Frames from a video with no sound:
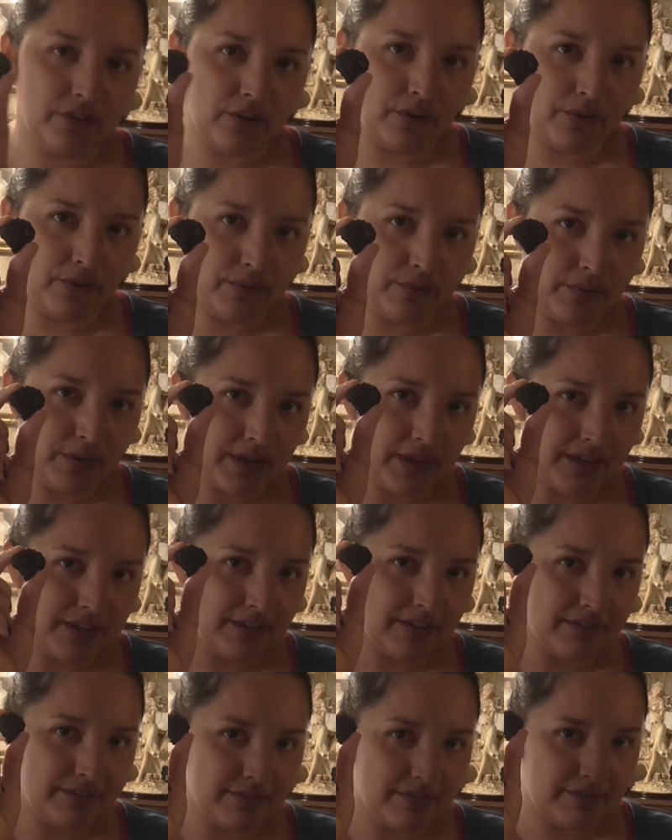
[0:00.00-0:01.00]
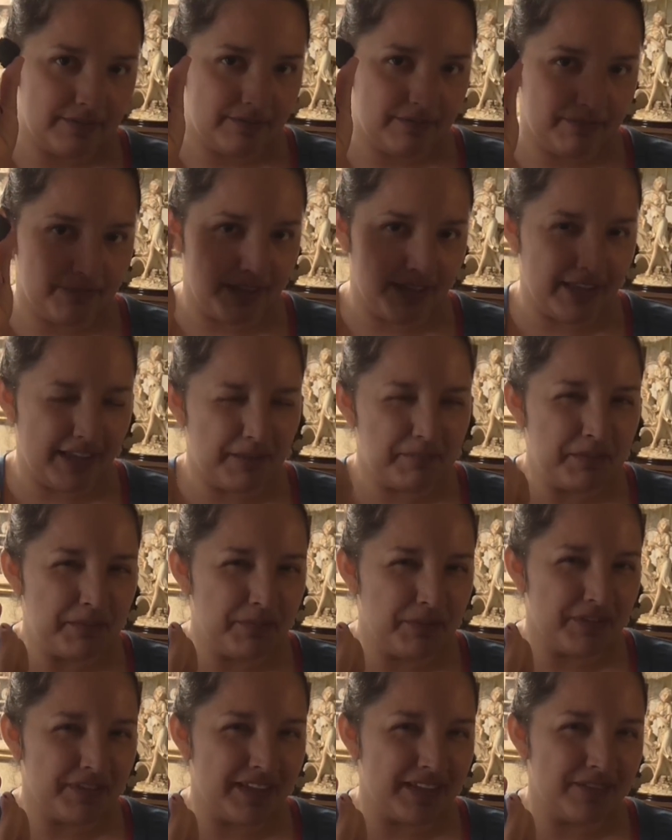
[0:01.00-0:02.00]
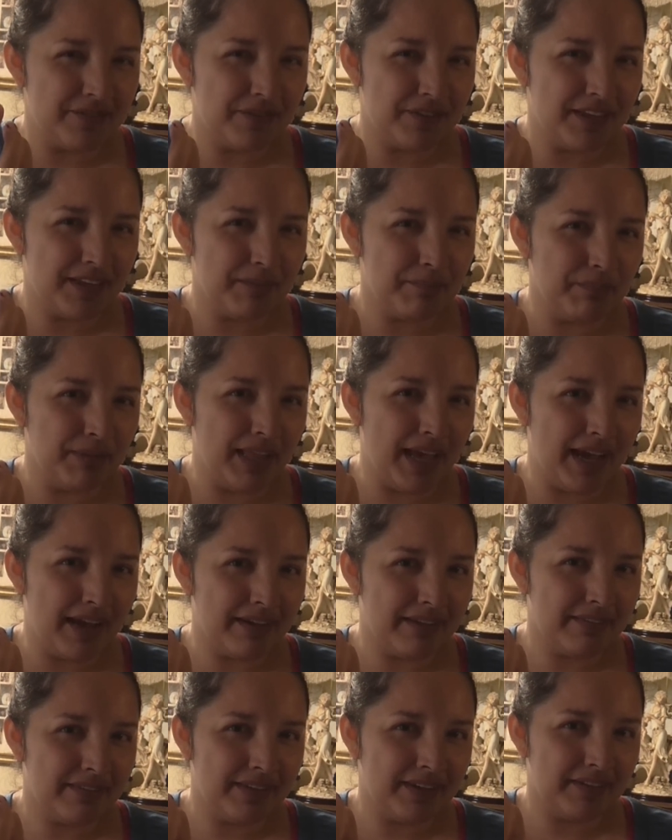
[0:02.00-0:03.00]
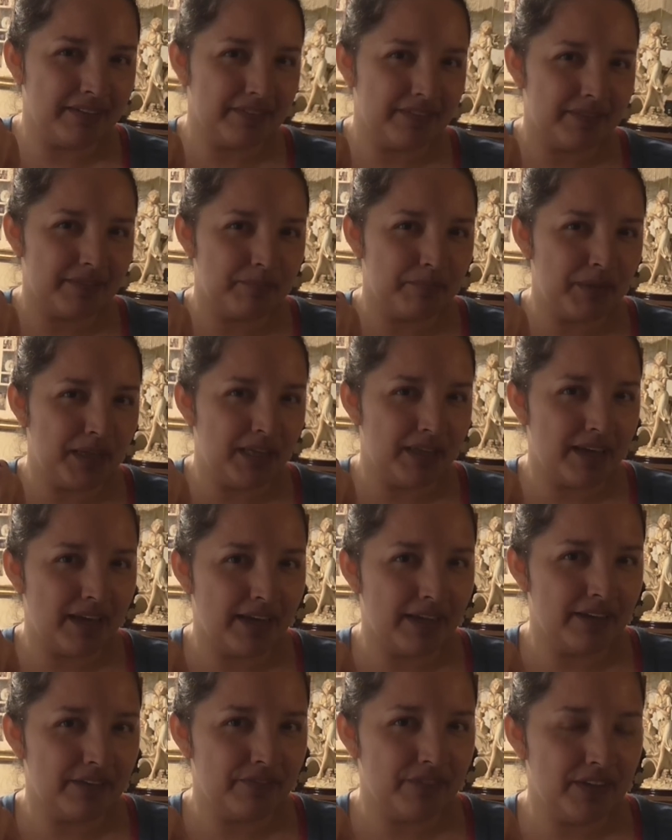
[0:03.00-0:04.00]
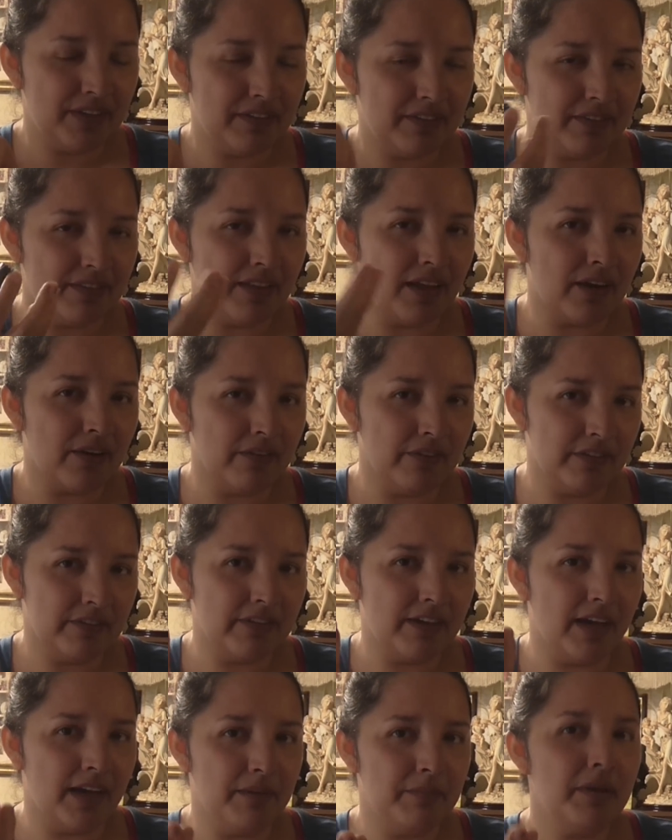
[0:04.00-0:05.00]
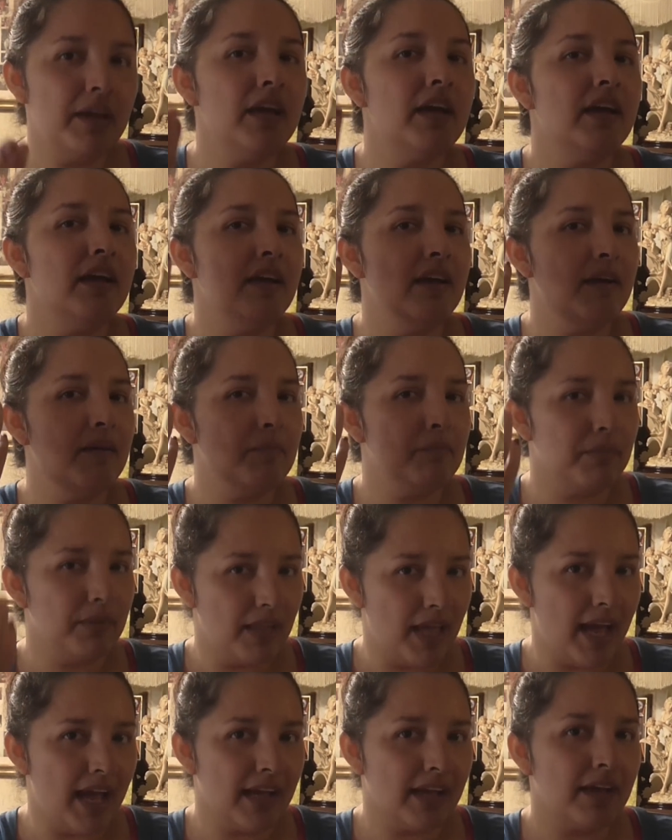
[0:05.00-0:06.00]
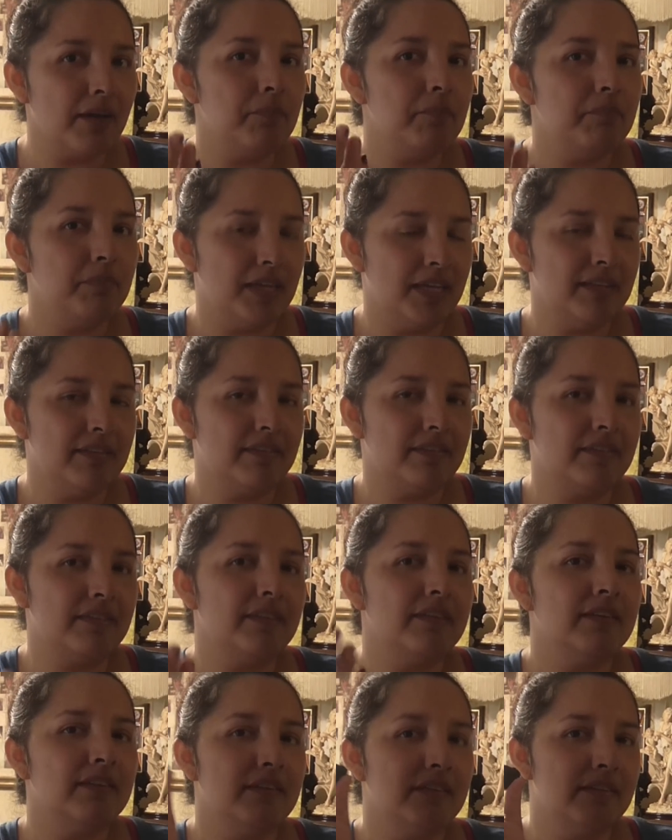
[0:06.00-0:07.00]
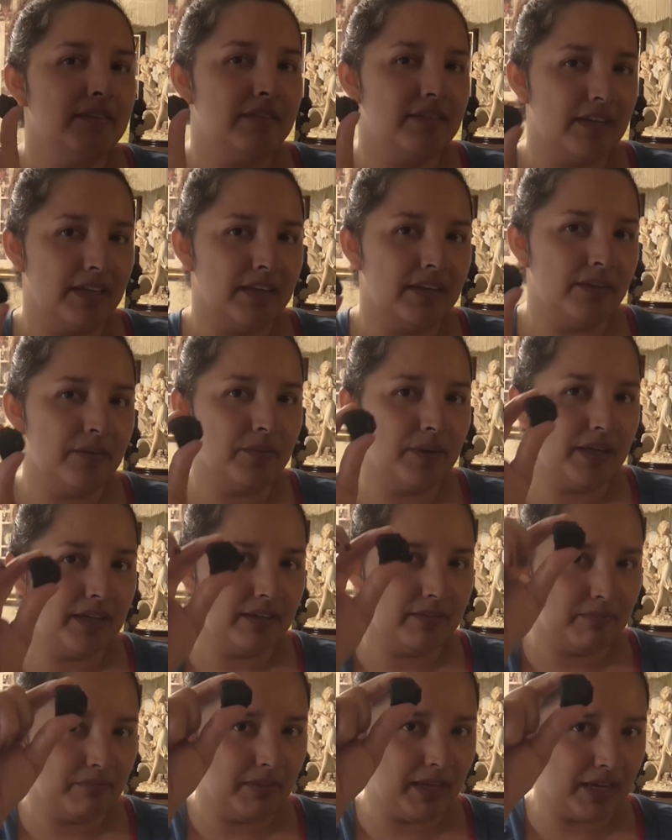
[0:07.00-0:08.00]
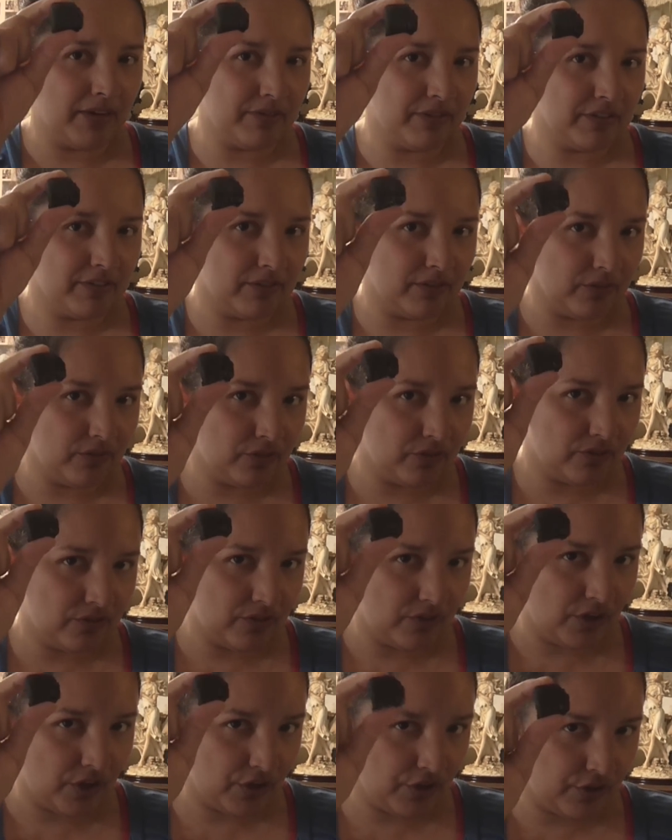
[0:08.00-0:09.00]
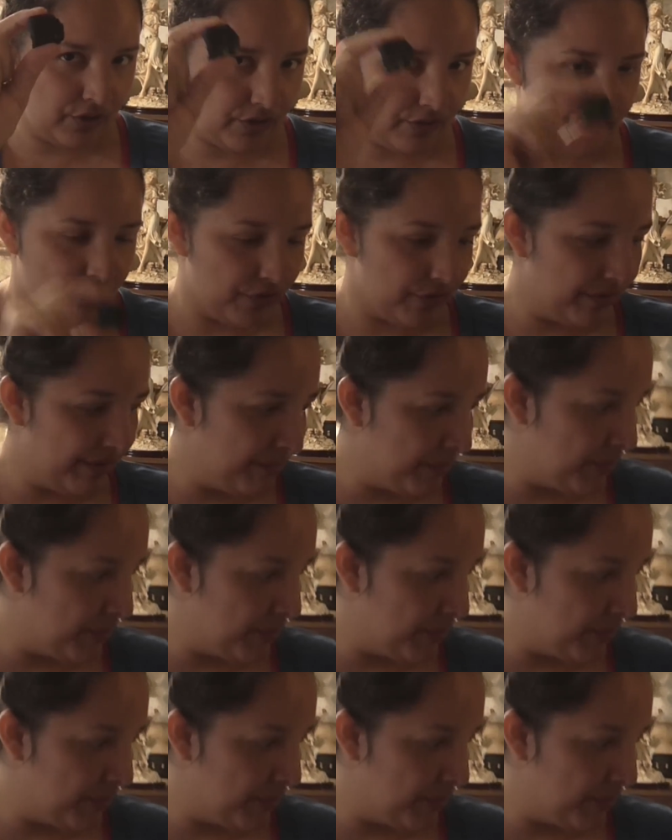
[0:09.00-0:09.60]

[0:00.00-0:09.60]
So a lot of people tend to think black things mean negative things. Not all the time. Black means taking away. Black crystals are good for